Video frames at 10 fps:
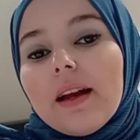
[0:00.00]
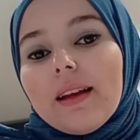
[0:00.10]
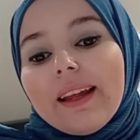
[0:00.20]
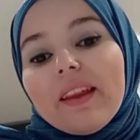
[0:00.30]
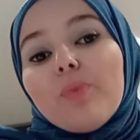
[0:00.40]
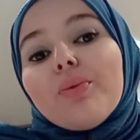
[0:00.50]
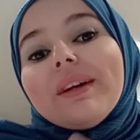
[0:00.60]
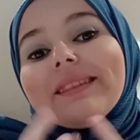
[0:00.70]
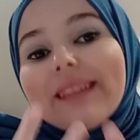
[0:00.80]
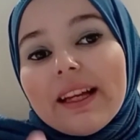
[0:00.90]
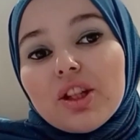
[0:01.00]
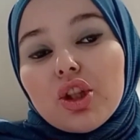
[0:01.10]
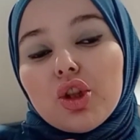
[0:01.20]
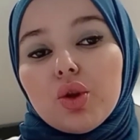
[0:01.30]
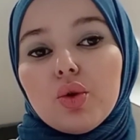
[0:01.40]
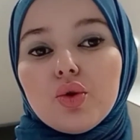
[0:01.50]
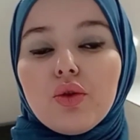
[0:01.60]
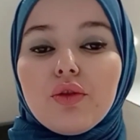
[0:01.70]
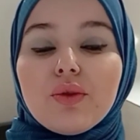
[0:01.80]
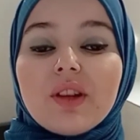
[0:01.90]
Like they pretend to
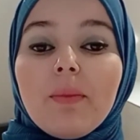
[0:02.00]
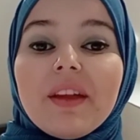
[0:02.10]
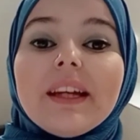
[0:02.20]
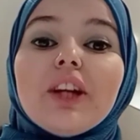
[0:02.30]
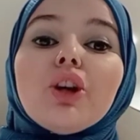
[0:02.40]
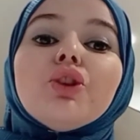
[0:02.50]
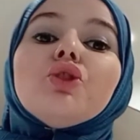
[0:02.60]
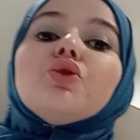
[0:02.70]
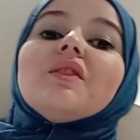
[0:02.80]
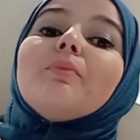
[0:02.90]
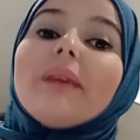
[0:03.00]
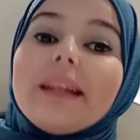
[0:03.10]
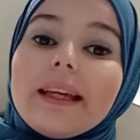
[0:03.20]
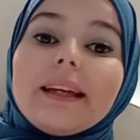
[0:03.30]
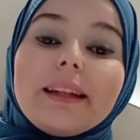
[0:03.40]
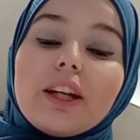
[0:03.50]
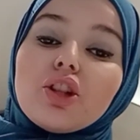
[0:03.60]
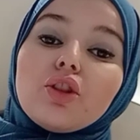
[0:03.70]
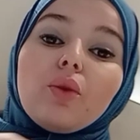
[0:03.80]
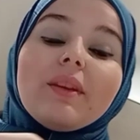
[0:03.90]
through something in order to speak
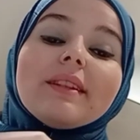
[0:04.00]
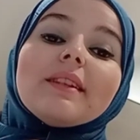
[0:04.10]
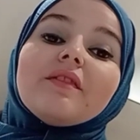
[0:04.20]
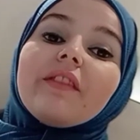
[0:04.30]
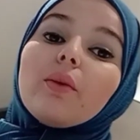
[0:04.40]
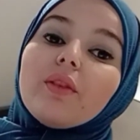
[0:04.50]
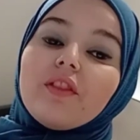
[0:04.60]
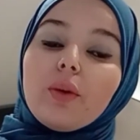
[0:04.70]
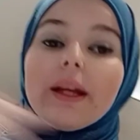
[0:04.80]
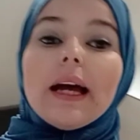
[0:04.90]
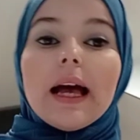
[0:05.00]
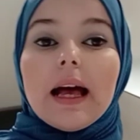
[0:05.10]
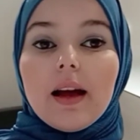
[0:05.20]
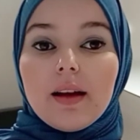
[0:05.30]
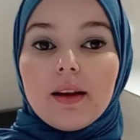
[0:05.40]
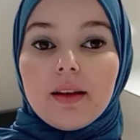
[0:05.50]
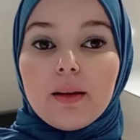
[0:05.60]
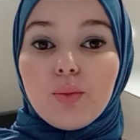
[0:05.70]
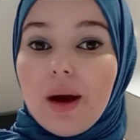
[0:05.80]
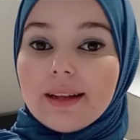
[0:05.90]
English. So this is very, very
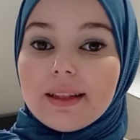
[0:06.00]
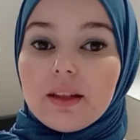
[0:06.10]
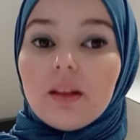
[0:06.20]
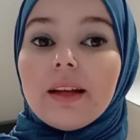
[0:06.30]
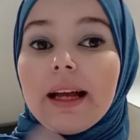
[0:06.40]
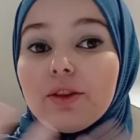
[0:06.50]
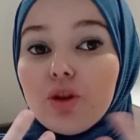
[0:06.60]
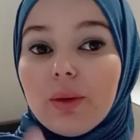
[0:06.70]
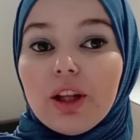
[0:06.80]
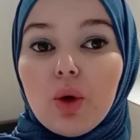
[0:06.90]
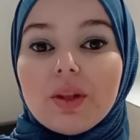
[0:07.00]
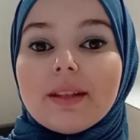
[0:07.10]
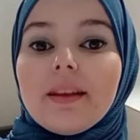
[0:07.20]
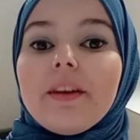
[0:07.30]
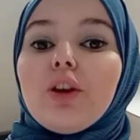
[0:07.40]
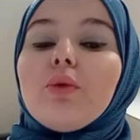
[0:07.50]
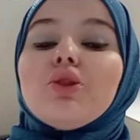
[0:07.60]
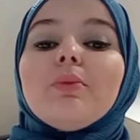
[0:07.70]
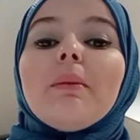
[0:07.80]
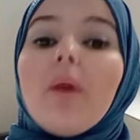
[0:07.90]
practical, and you will notice that are going
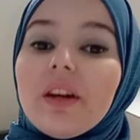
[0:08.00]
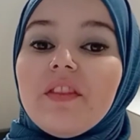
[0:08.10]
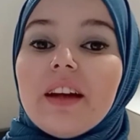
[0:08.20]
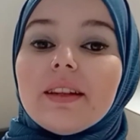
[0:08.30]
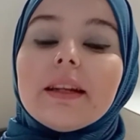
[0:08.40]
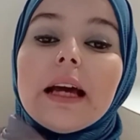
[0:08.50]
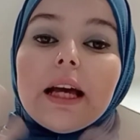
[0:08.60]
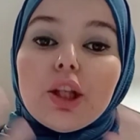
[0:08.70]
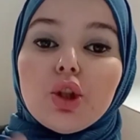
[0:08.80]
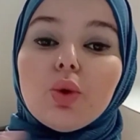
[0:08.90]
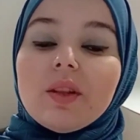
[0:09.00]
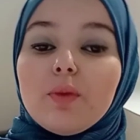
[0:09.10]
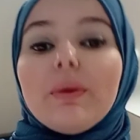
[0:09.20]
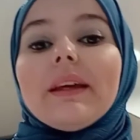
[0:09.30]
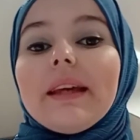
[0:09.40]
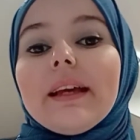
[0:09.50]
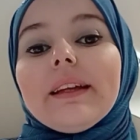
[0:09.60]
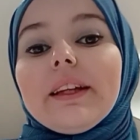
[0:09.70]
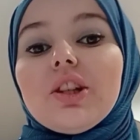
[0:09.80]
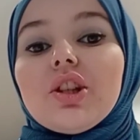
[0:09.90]
to be motivated to speak
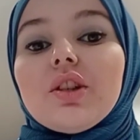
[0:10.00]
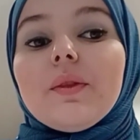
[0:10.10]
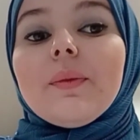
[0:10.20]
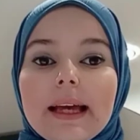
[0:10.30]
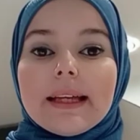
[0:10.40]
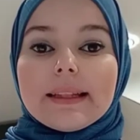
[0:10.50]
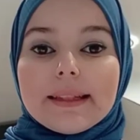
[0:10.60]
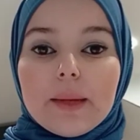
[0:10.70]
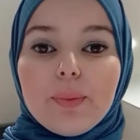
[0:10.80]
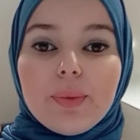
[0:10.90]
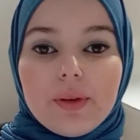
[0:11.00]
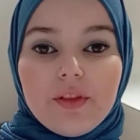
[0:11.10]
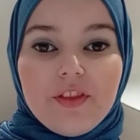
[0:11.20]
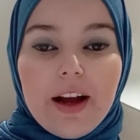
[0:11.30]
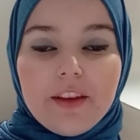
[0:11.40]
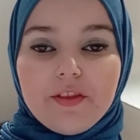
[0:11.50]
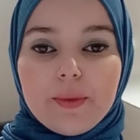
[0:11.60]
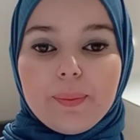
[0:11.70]
English. Tip 5.